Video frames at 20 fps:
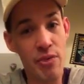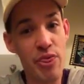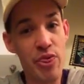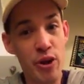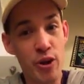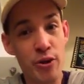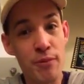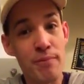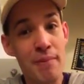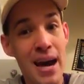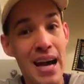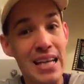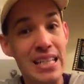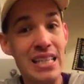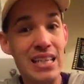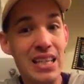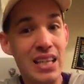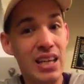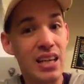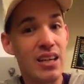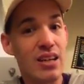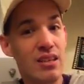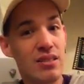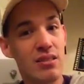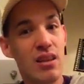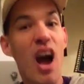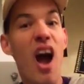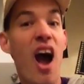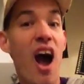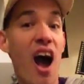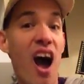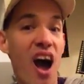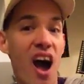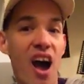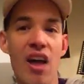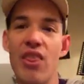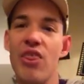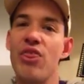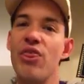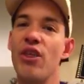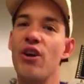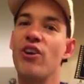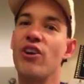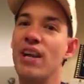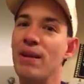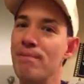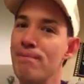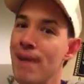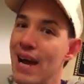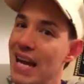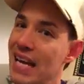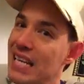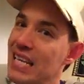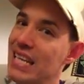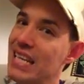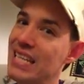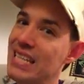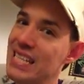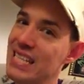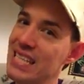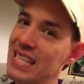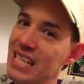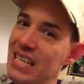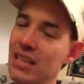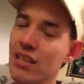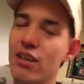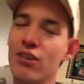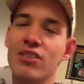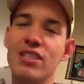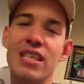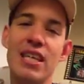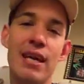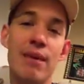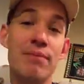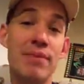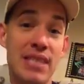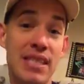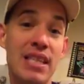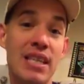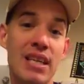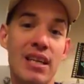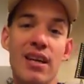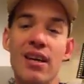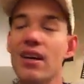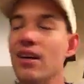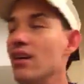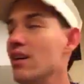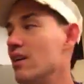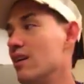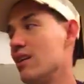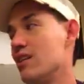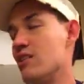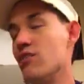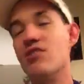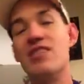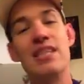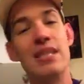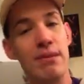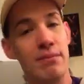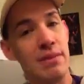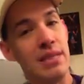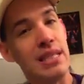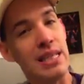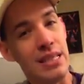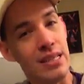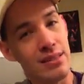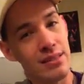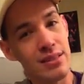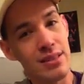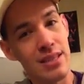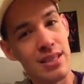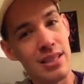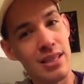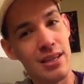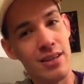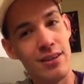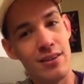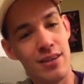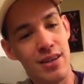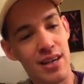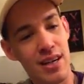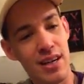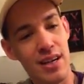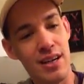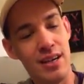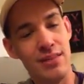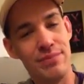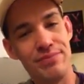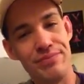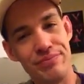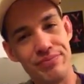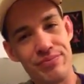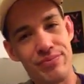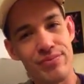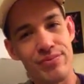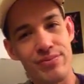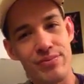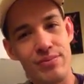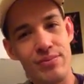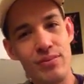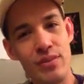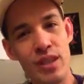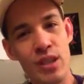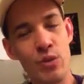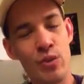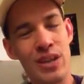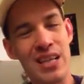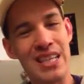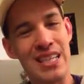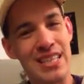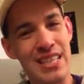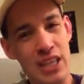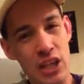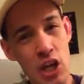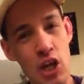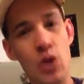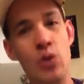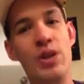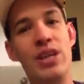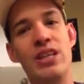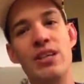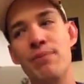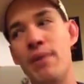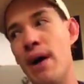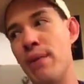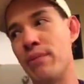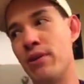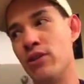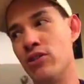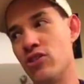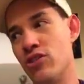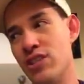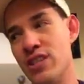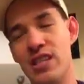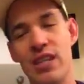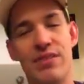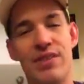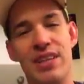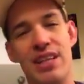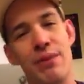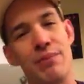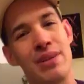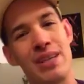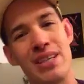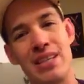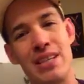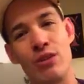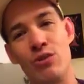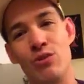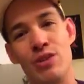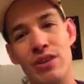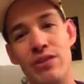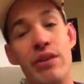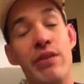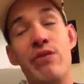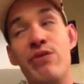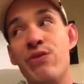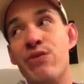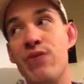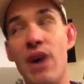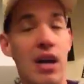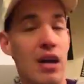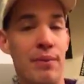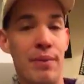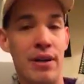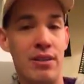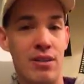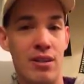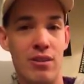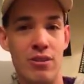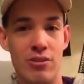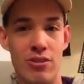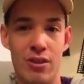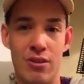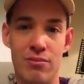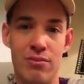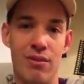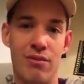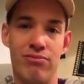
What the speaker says: third minding it. Ha. Third minding C. No, TMC. So there's TMZ. So, we're gonna stick only to pop culture and stuff like that because I don't give a fuck about Donald Trump.